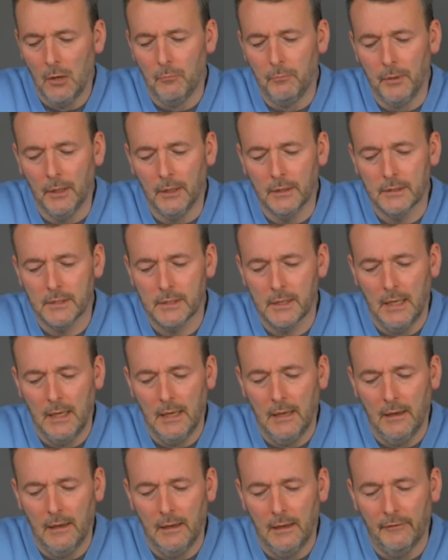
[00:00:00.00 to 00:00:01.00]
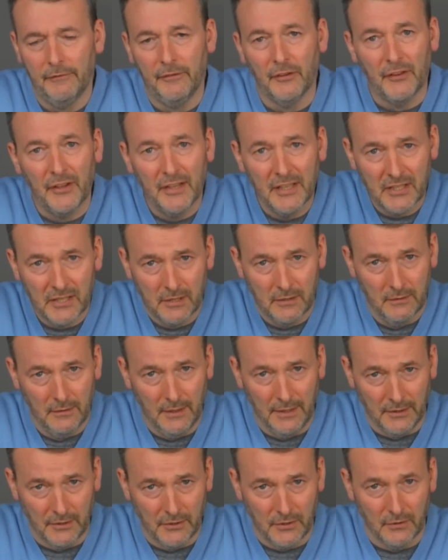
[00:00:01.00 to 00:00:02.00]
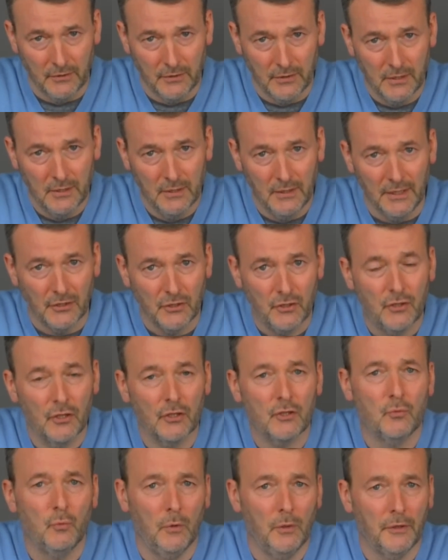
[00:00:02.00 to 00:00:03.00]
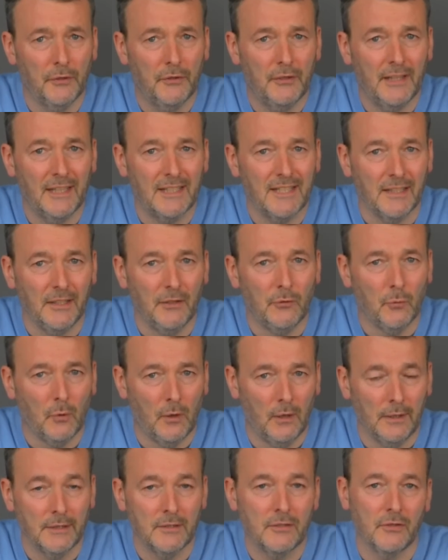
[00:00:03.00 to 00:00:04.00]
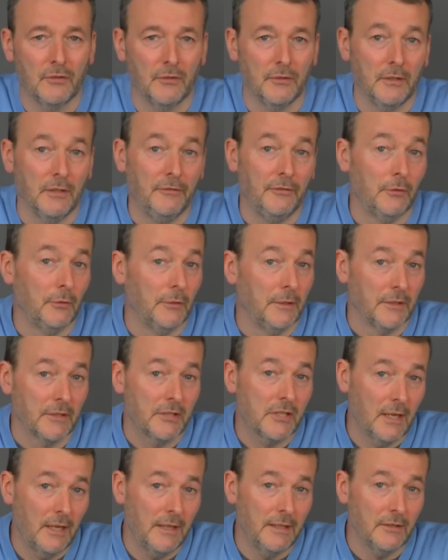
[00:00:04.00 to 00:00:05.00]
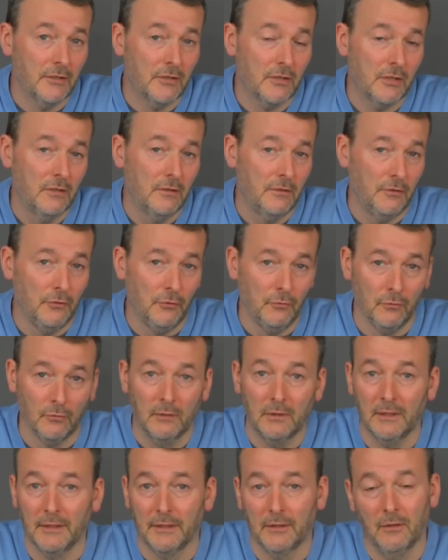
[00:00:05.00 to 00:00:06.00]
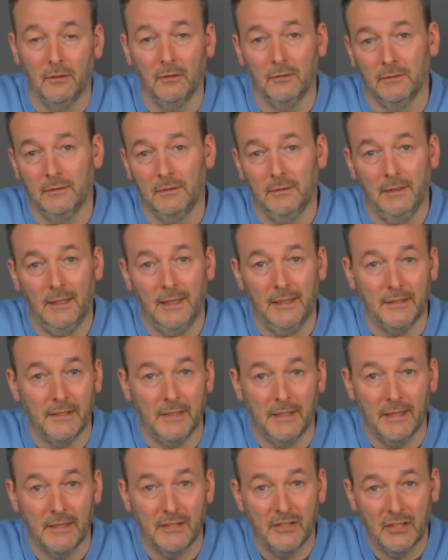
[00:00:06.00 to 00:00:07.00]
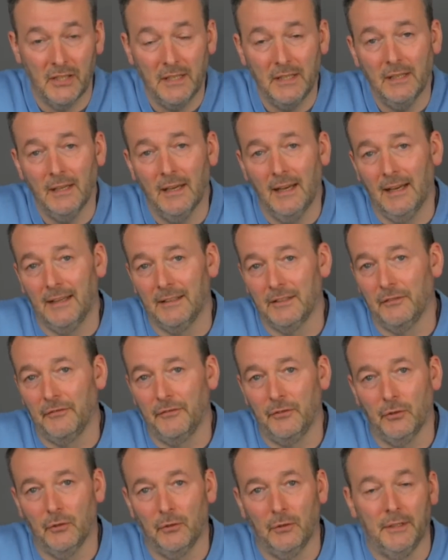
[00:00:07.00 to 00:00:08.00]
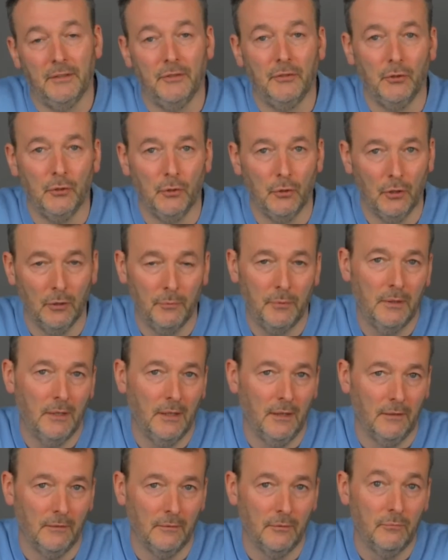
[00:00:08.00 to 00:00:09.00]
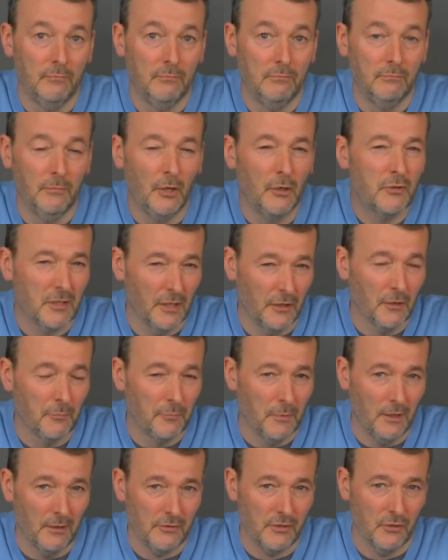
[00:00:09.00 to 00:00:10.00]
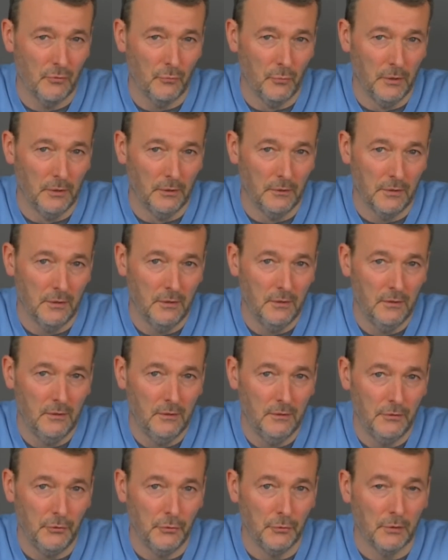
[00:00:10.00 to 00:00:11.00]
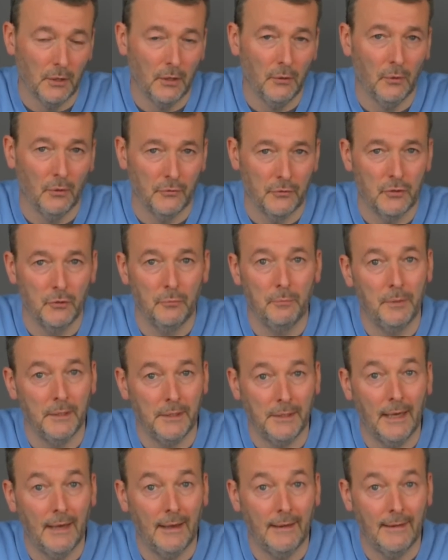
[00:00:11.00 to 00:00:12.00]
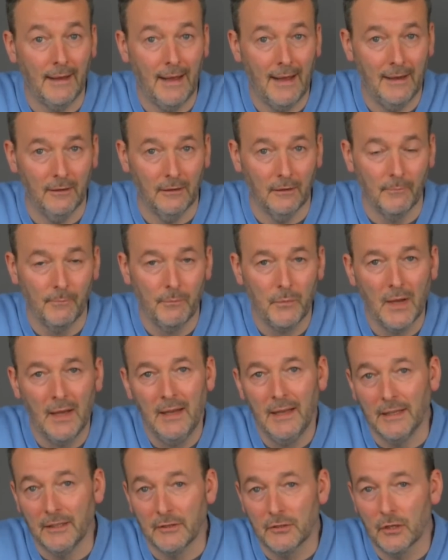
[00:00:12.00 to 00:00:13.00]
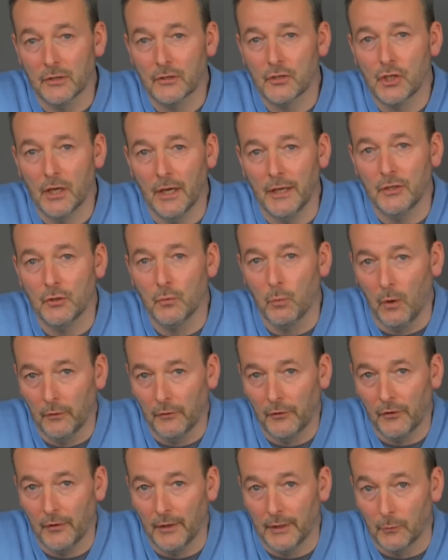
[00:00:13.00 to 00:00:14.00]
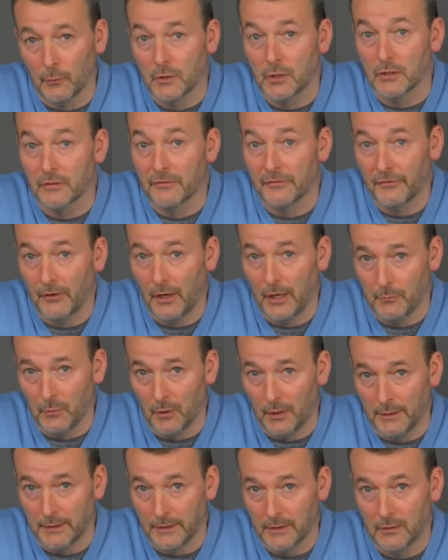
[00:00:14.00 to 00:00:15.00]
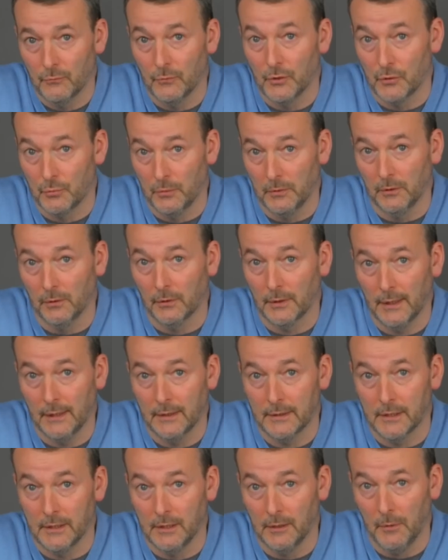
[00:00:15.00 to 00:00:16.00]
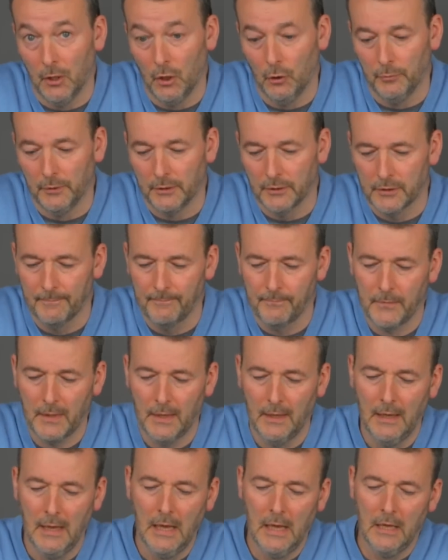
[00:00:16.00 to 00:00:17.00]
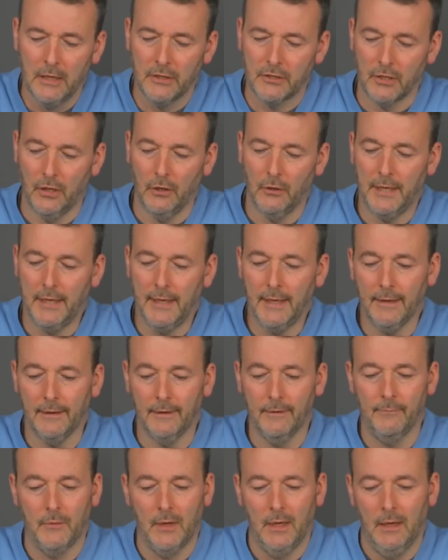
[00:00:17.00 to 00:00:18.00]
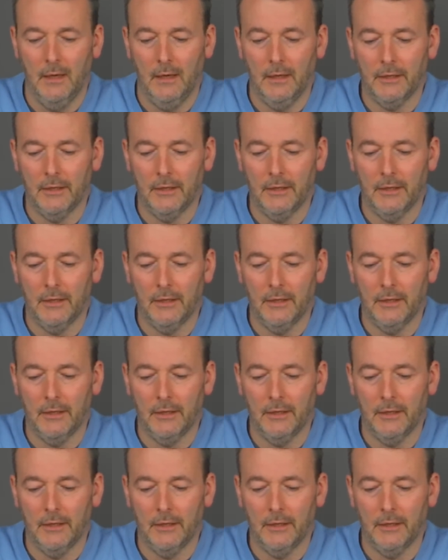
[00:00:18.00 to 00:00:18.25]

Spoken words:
But for this instance, it's just worth getting it right so that if you're in the States, you click on NTSC, and if you're in Europe and most other parts of the world, you go on to PAL. It does change one thing, which is frame rate, which we'll look at in a moment. So here I